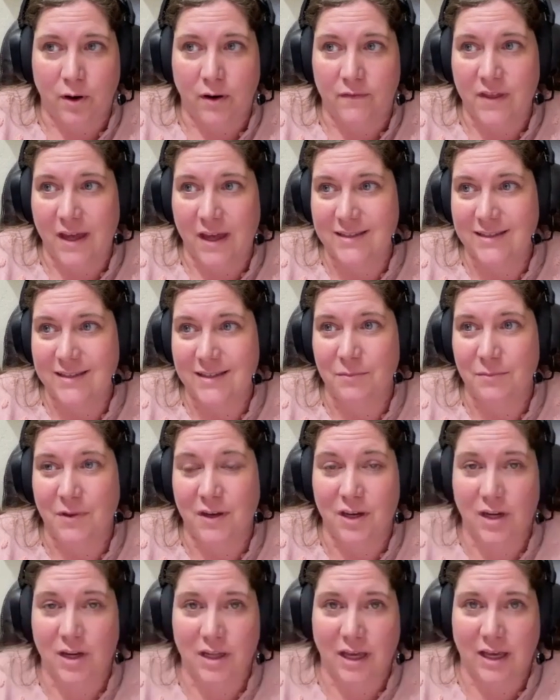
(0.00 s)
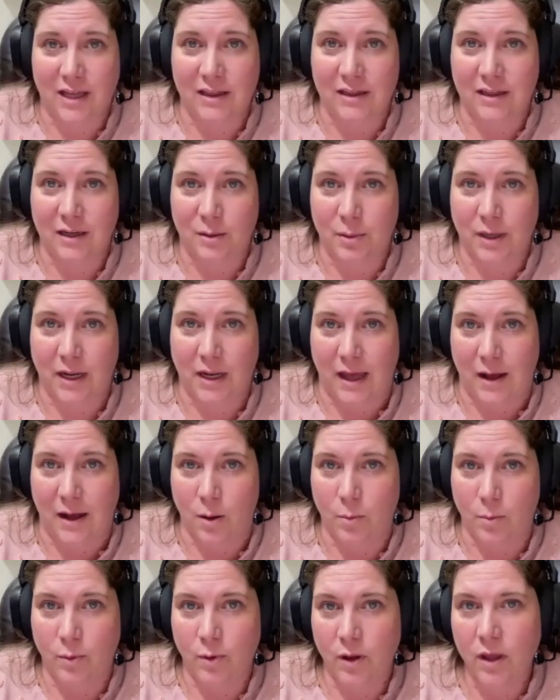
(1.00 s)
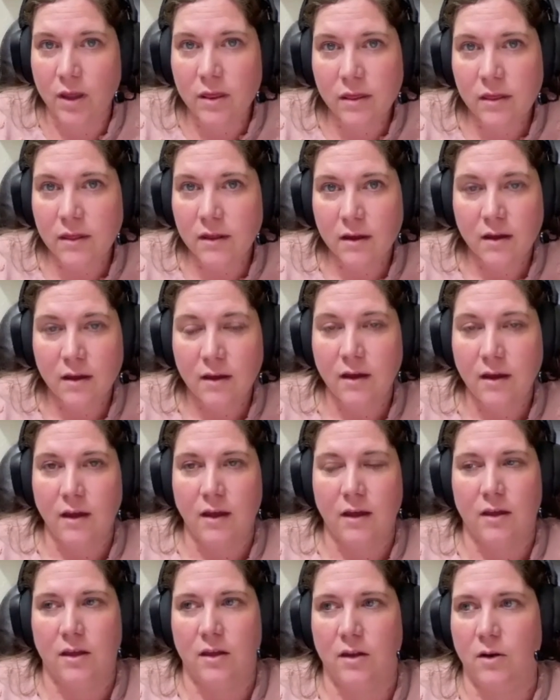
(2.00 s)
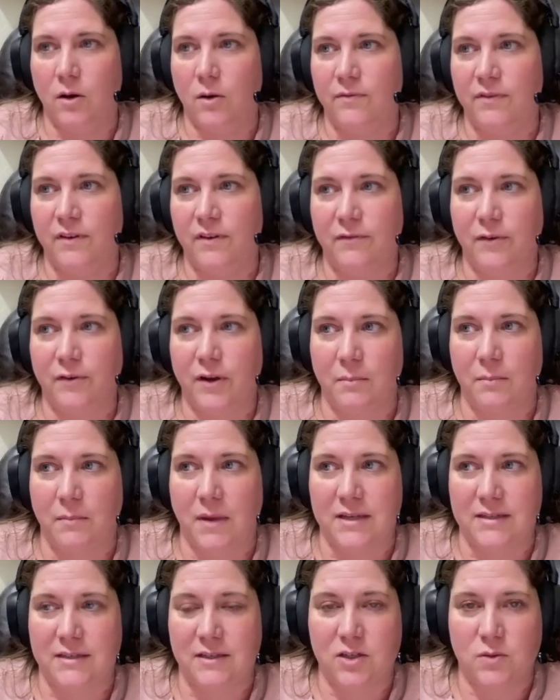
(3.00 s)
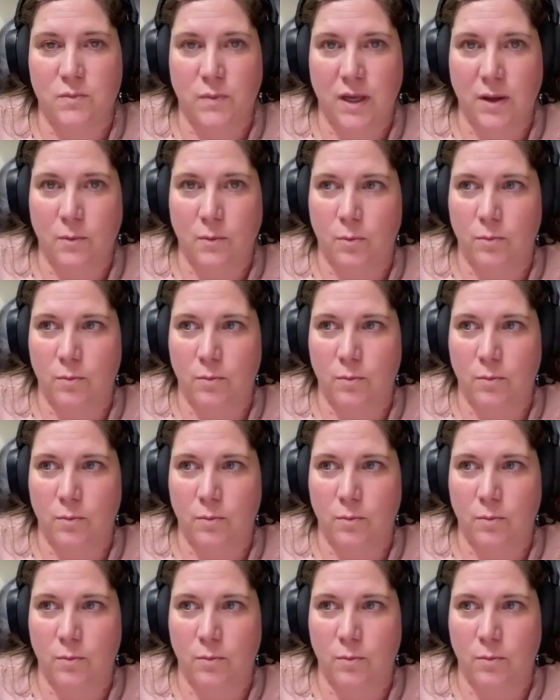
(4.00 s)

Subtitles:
If that's something you'd like a little bit of help with, you know, feel free to message me.